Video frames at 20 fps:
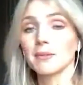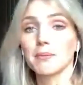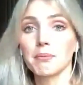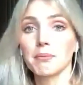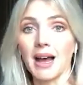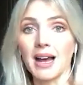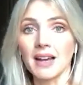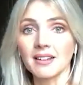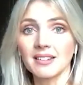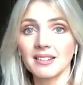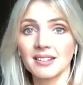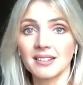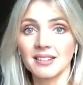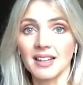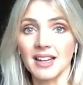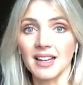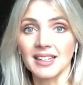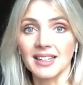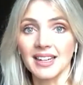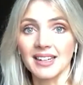mugs
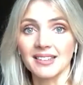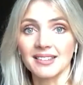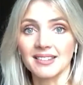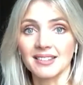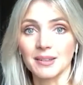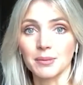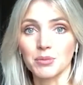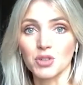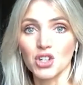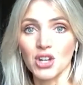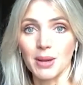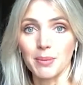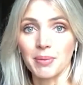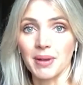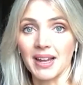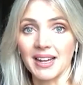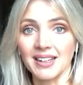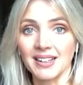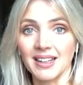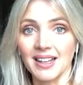and you get some
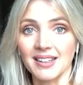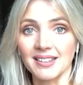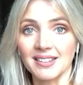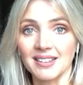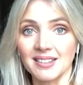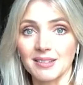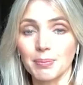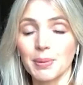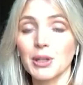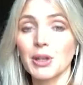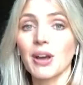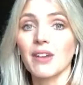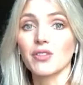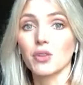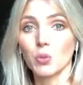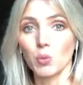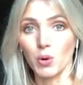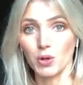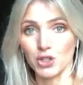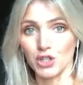champagne glasses, but you have to
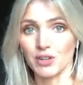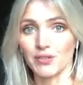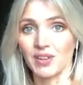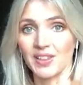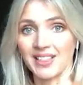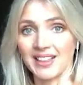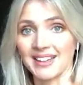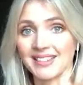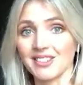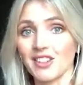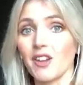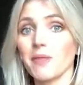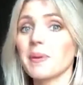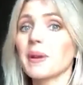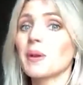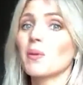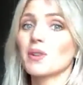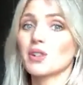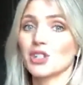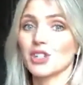wash everything. So I've
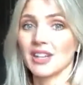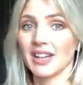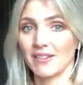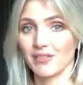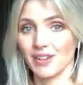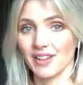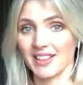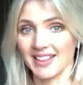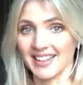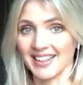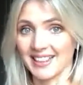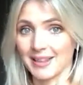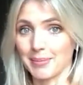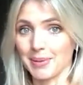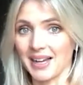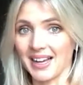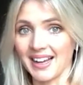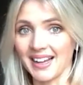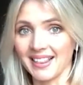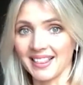been washing everything in the
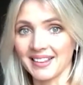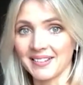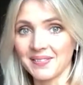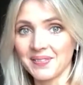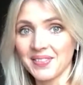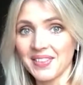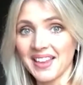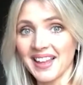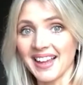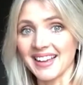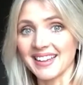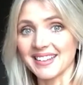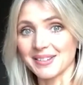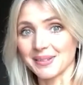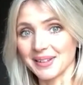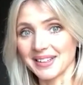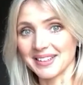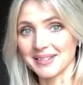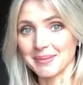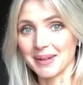bath as
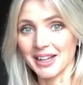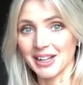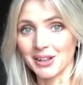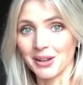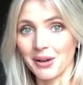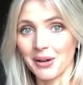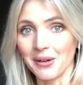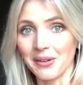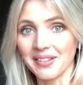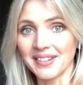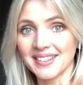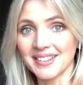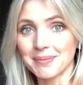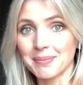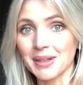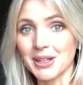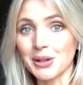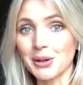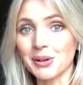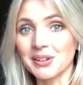well as my clothes
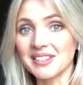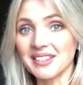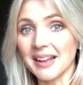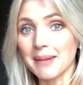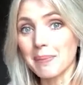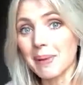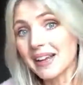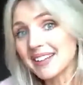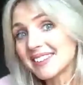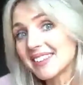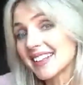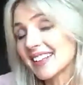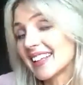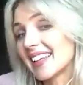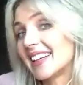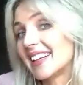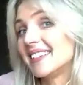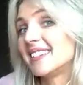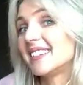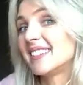because they basically
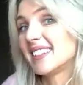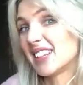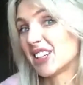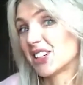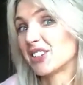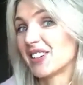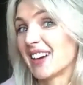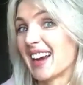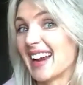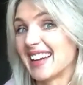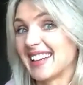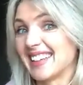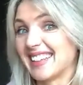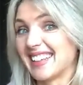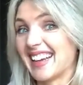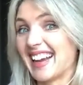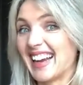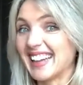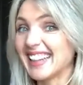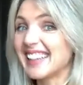incinerate
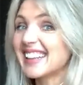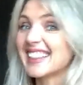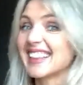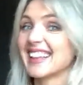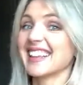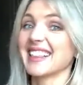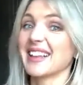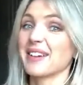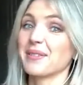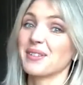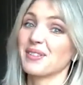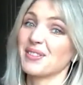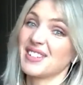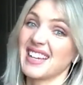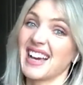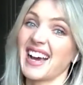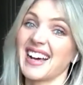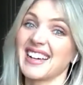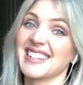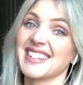anything that we've
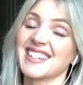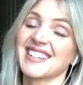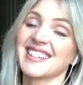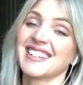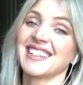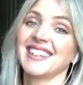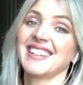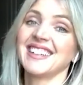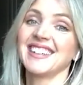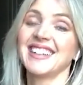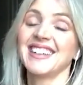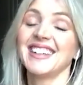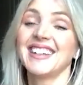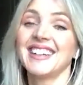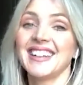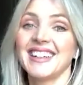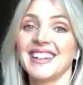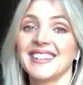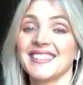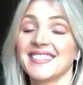touched. It's